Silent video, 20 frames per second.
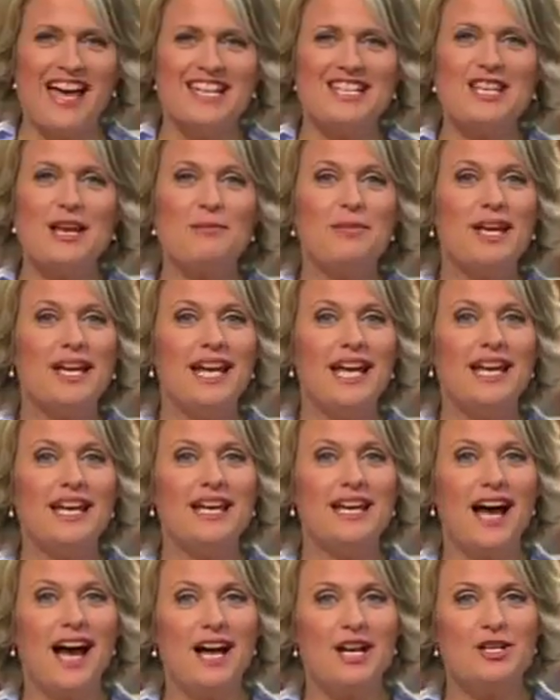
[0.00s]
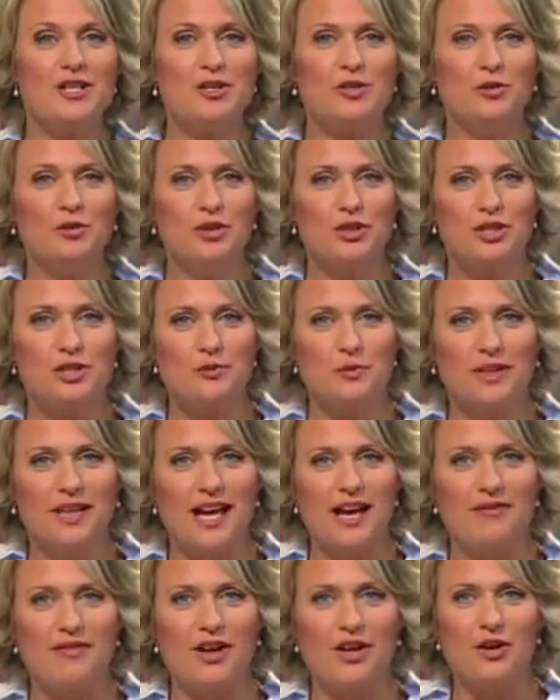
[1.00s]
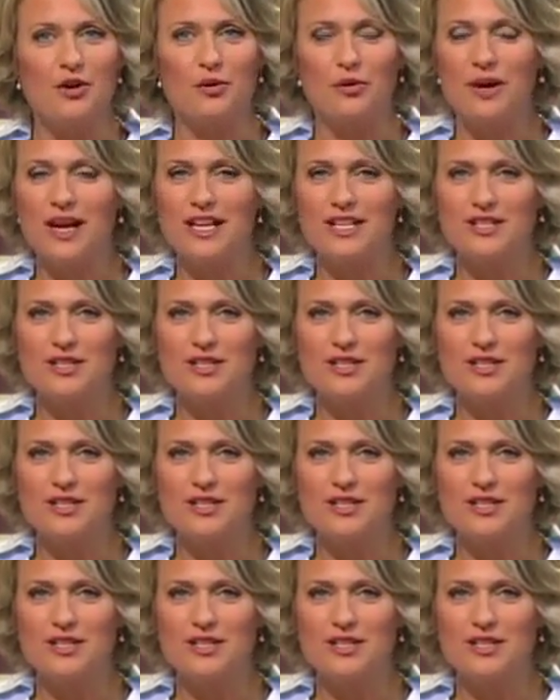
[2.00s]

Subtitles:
Some Canadian high schoolers will have a great